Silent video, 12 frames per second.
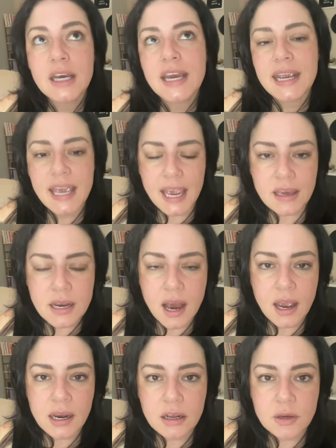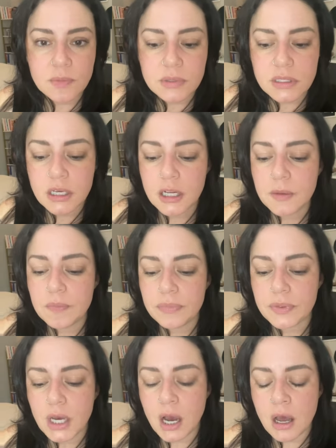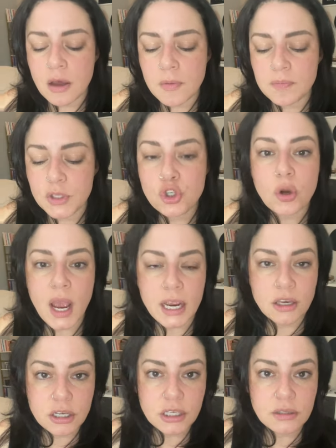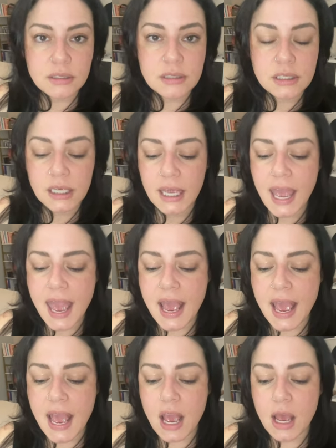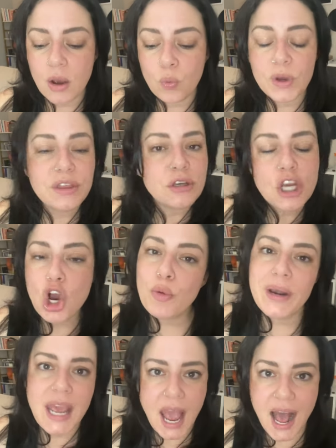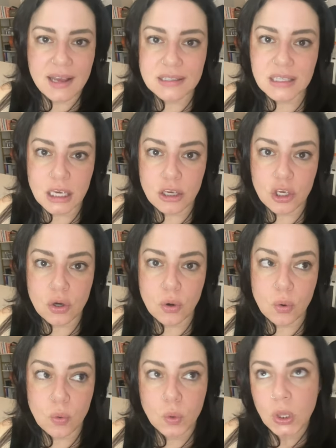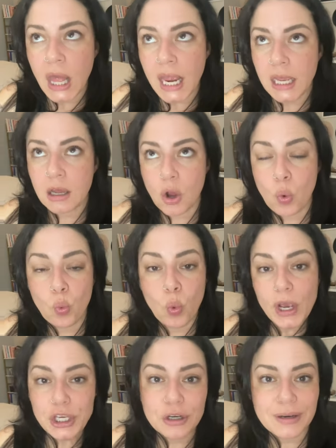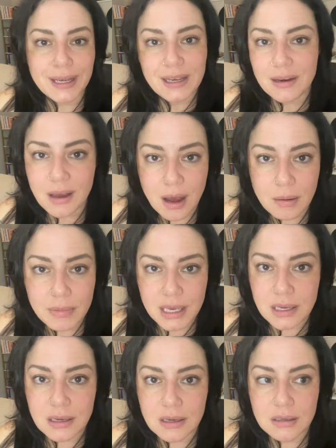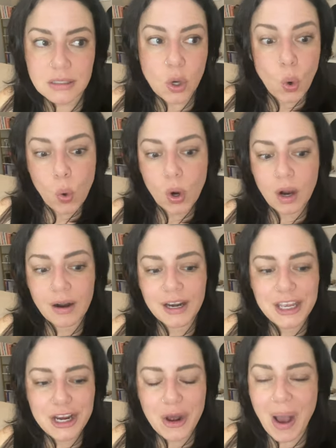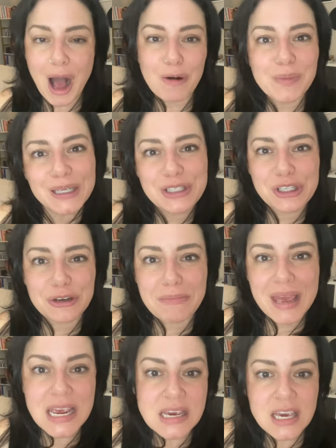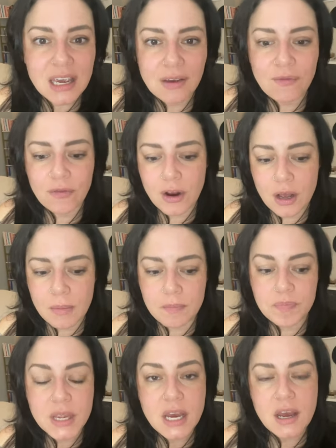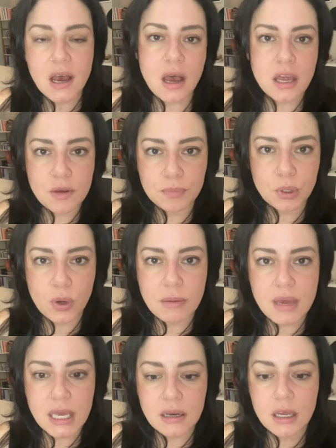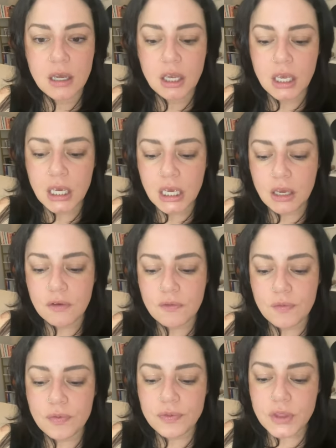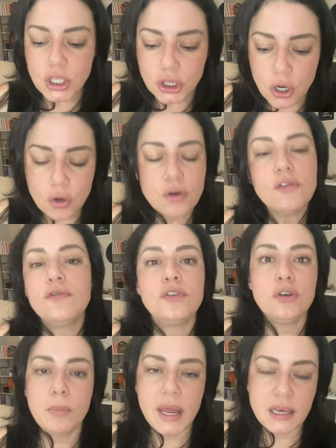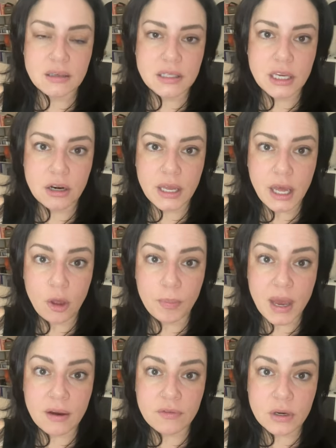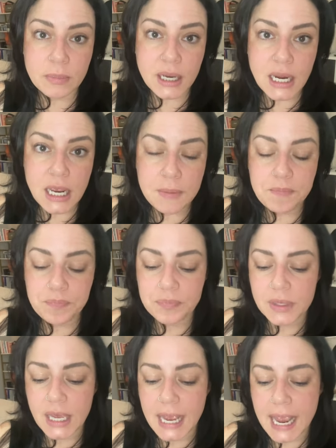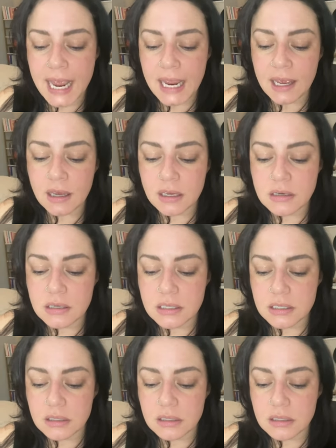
canned items, um, dry goods, with nobody asking you like what your income is or you know how much you're making from unemployment. The local food bank is there to help everybody and